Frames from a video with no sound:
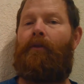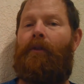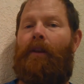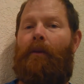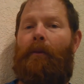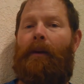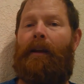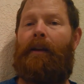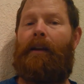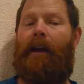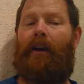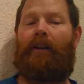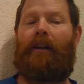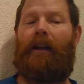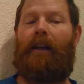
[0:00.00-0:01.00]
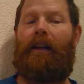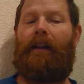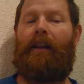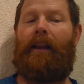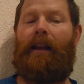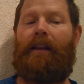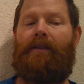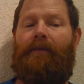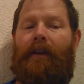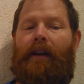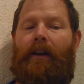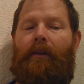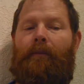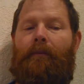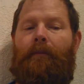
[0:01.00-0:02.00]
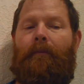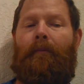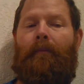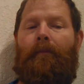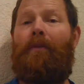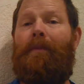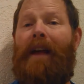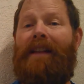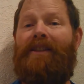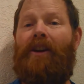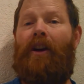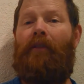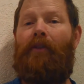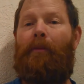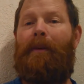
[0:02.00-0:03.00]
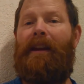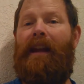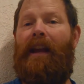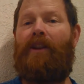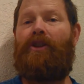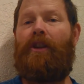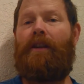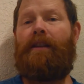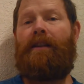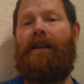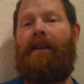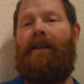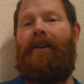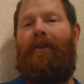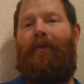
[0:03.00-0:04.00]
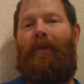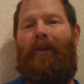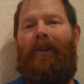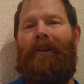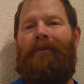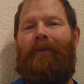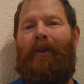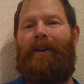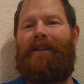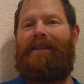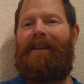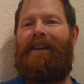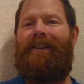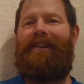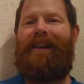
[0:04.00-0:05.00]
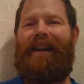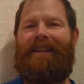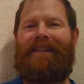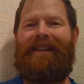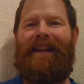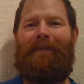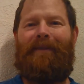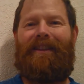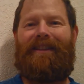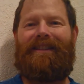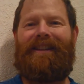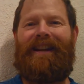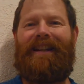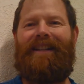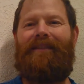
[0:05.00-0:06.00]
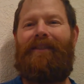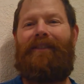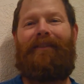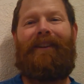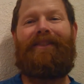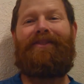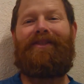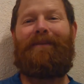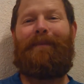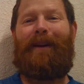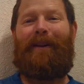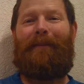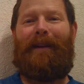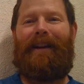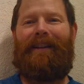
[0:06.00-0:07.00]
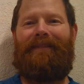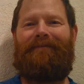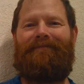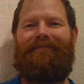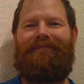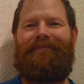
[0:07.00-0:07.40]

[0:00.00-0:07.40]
that we calculated in the last video. So that's all for pHs. We'll look forward to seeing you next time on the Scientific Adventures of Beardman.